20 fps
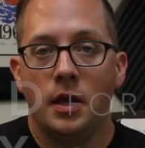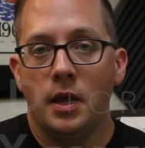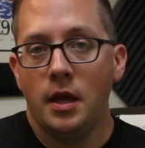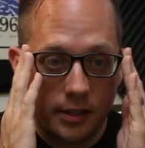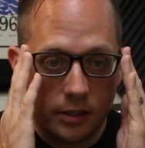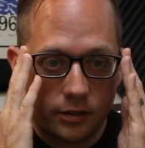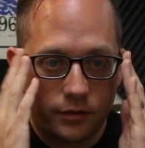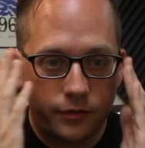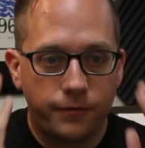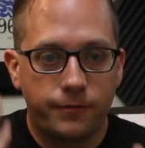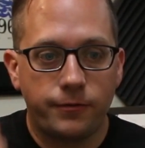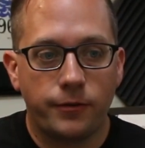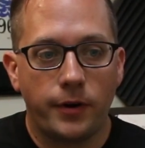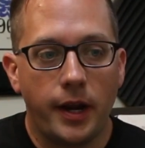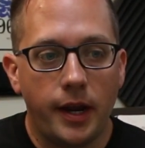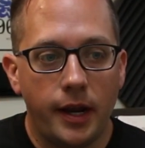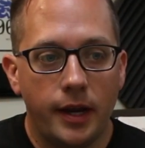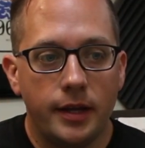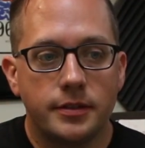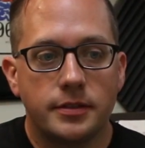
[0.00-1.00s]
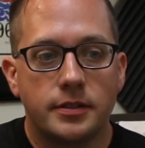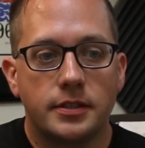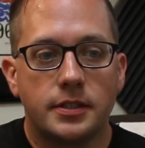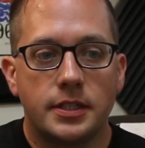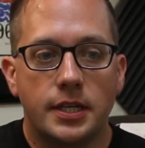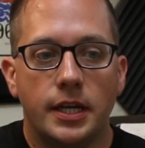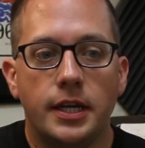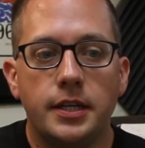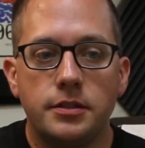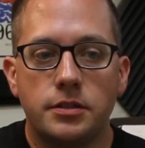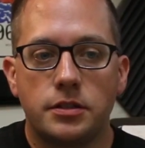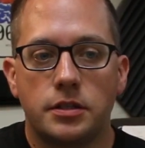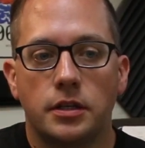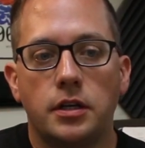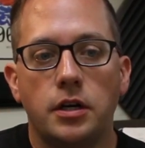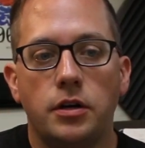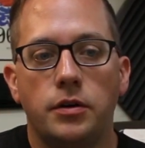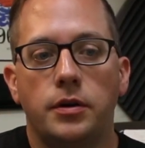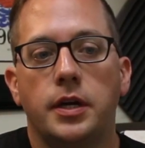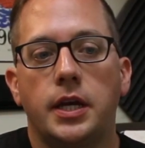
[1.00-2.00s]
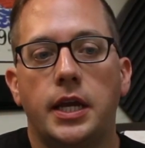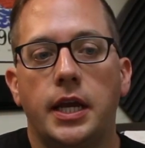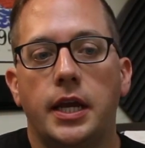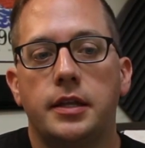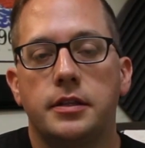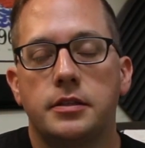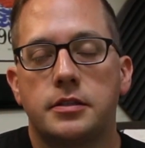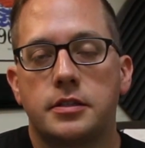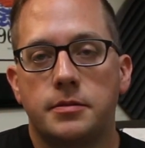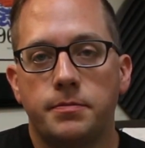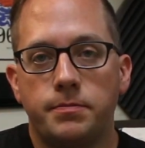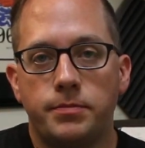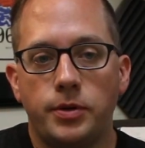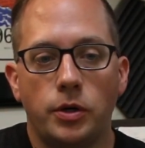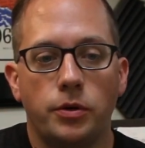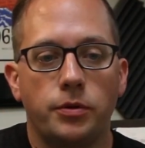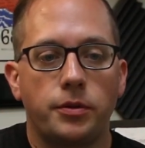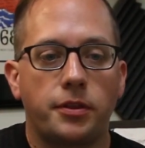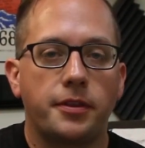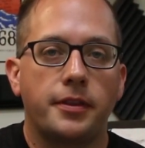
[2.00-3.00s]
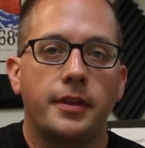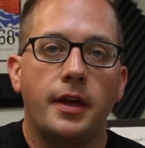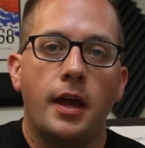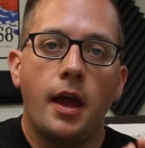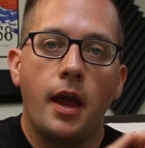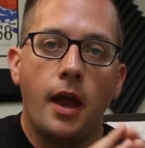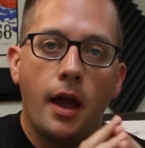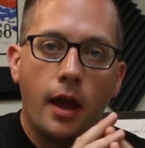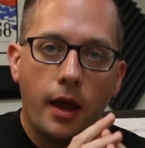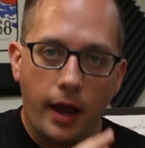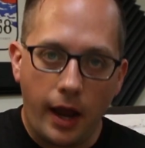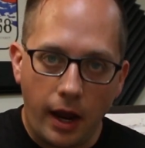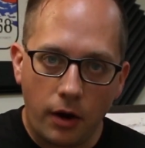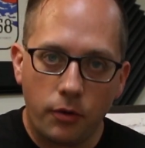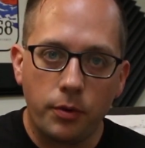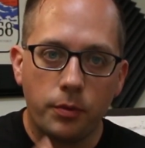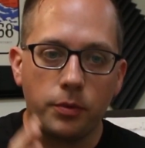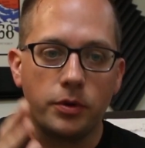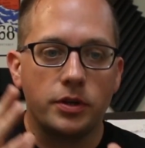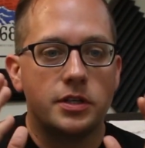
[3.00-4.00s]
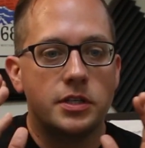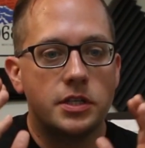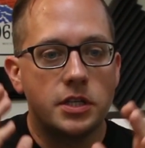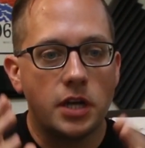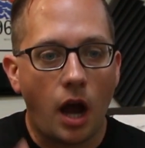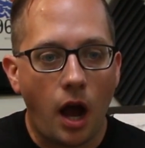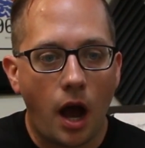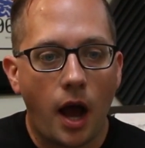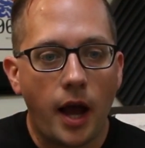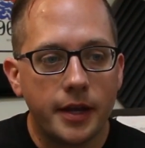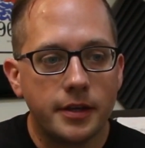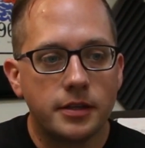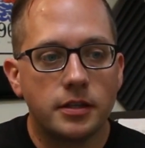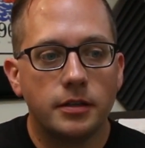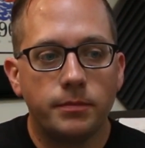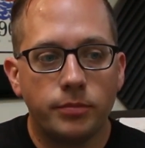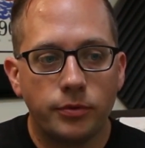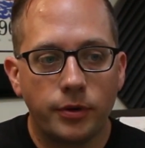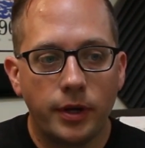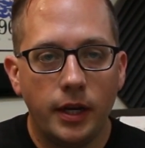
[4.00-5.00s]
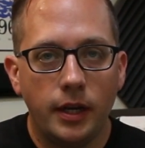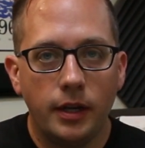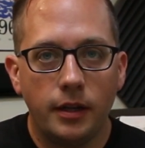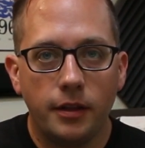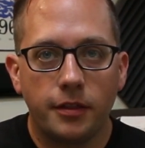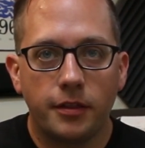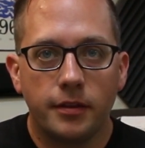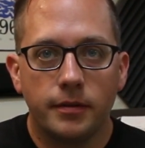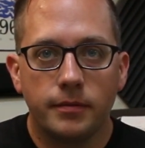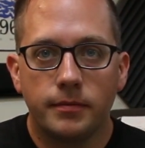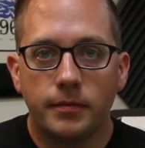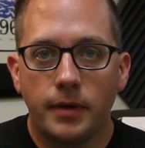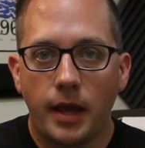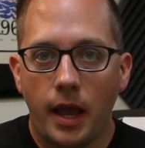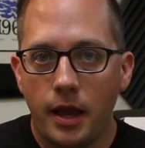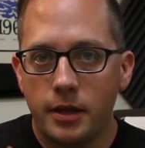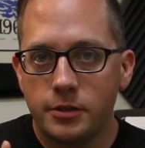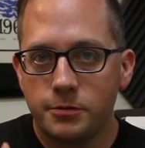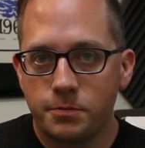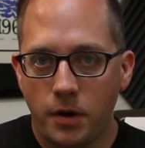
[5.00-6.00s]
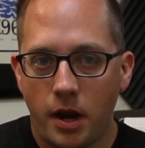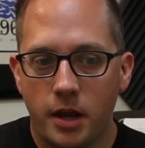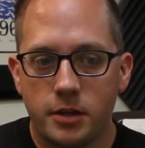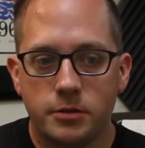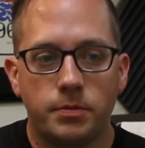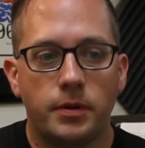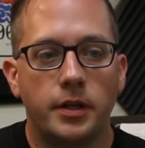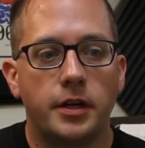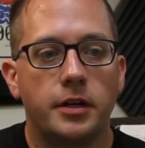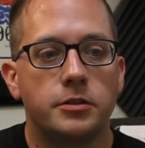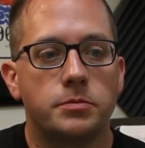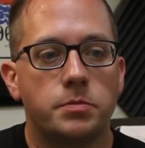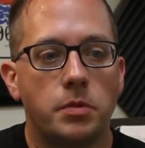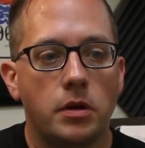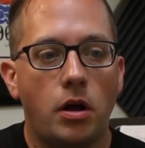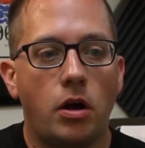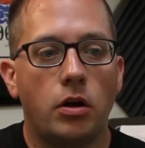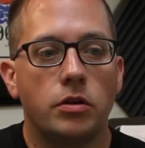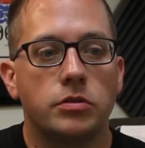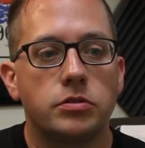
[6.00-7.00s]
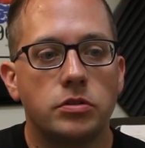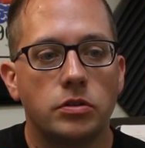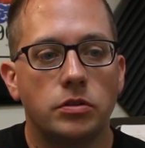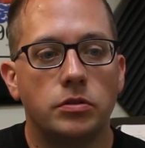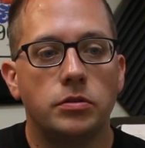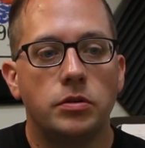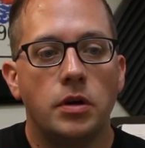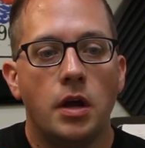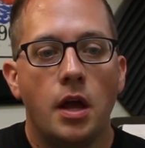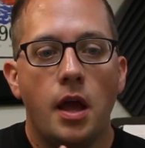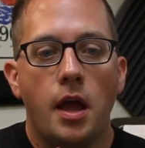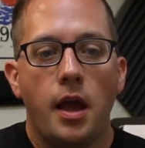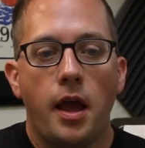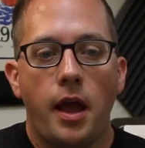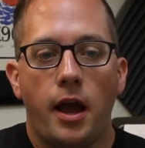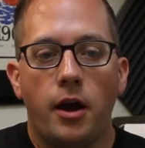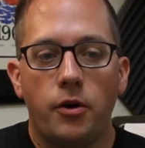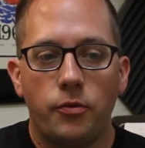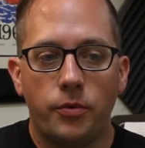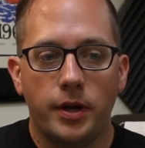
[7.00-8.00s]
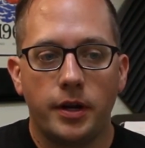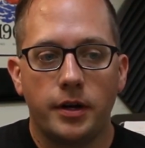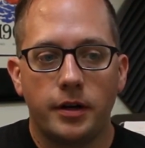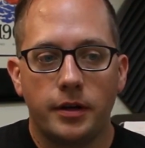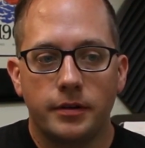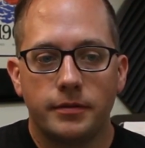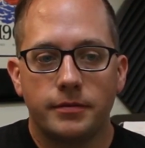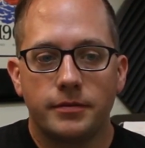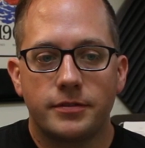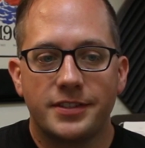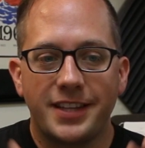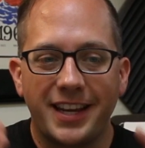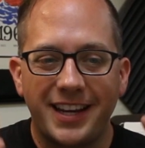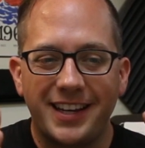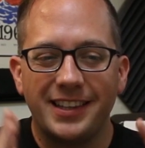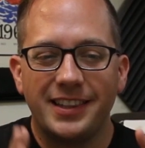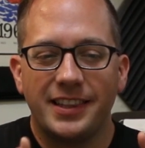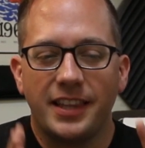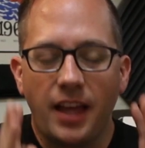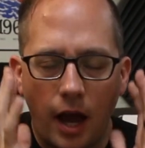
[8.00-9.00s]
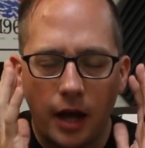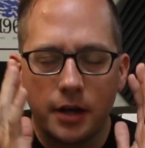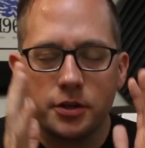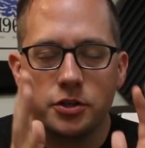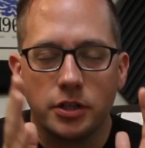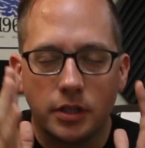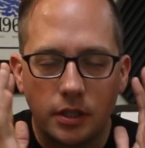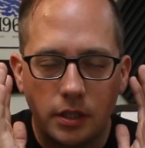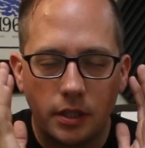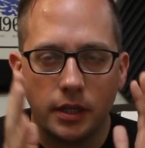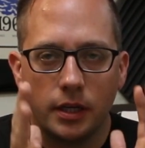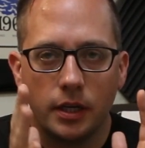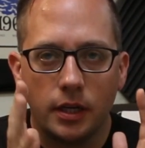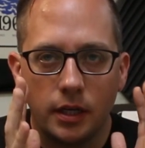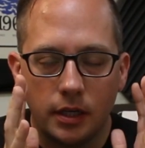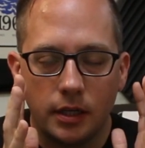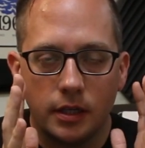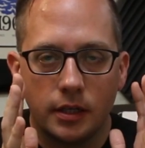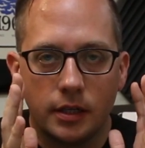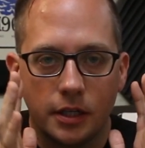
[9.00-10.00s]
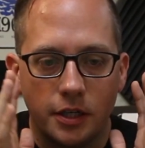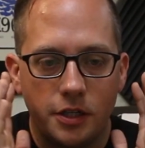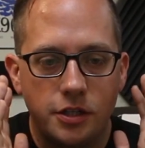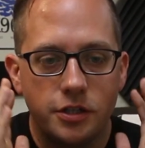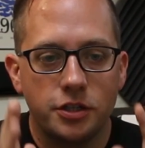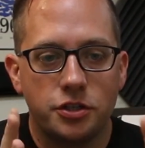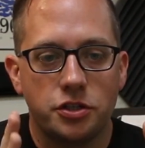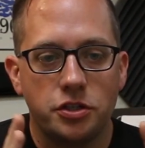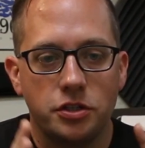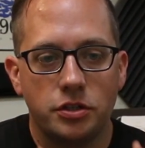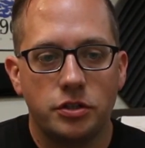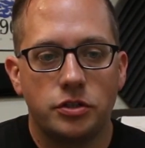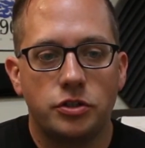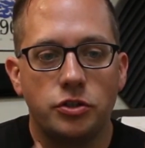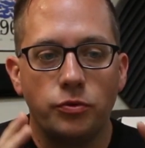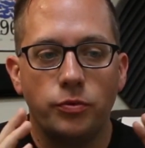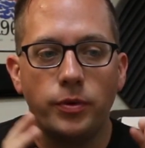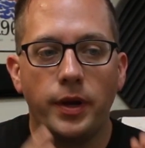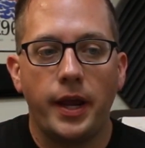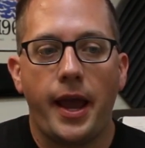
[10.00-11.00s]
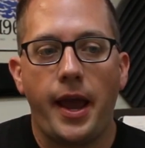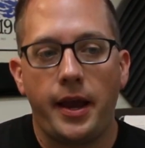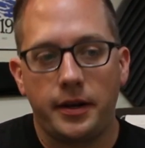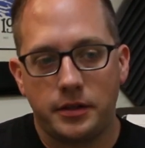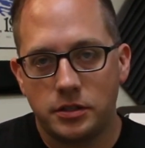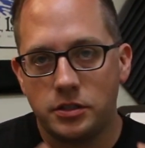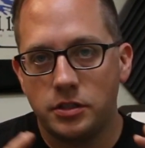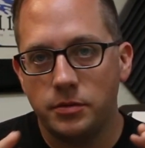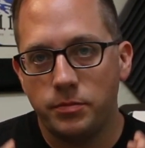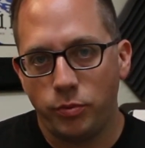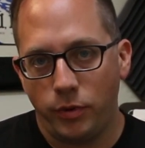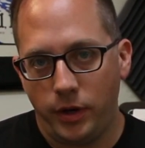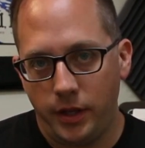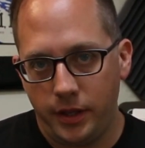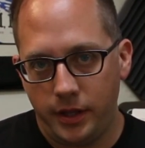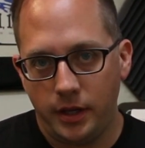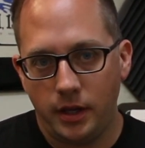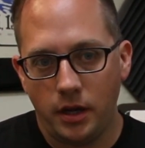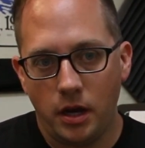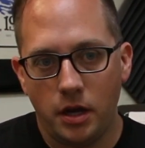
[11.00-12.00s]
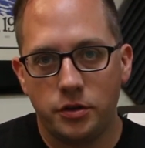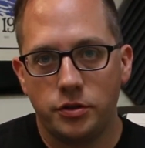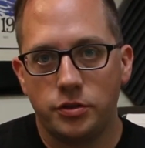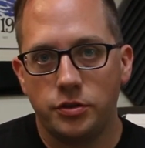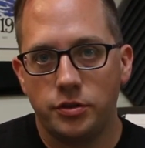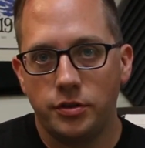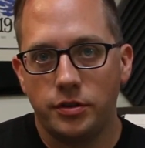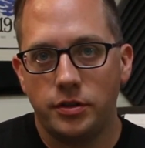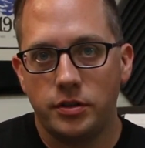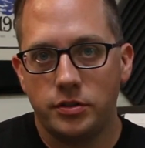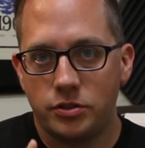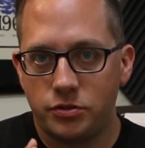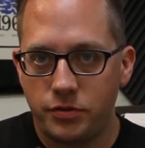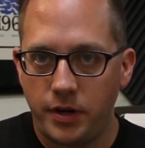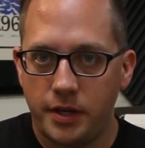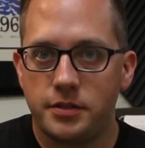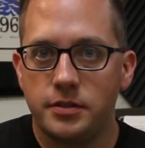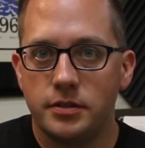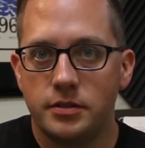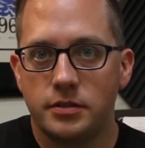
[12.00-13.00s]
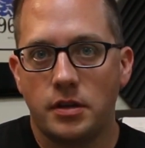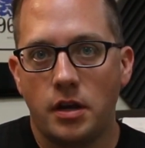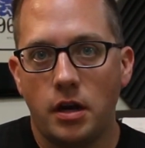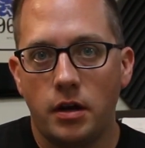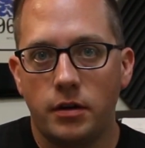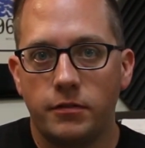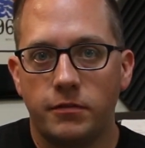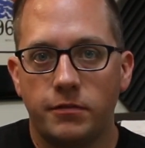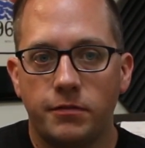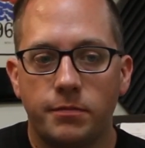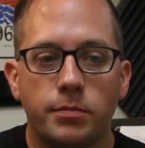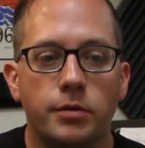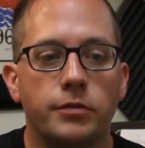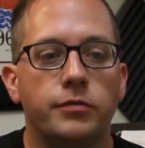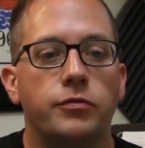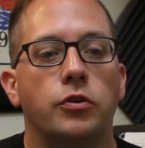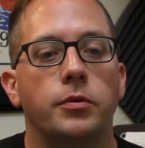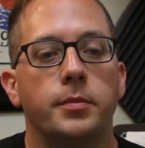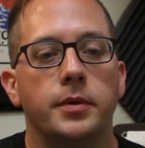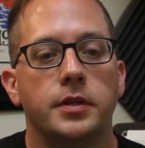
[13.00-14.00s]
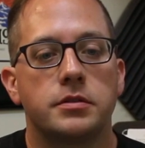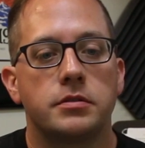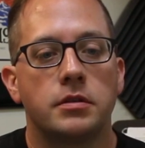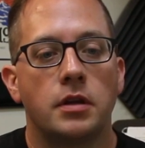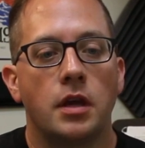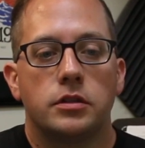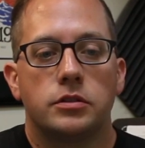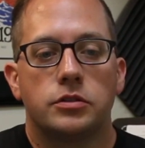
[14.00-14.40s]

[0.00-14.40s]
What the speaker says: And this phrase tends to go against both how we were taught to breathe as brass players, but also how we are psychologically conditioned to react to breathing under the stresses of performance.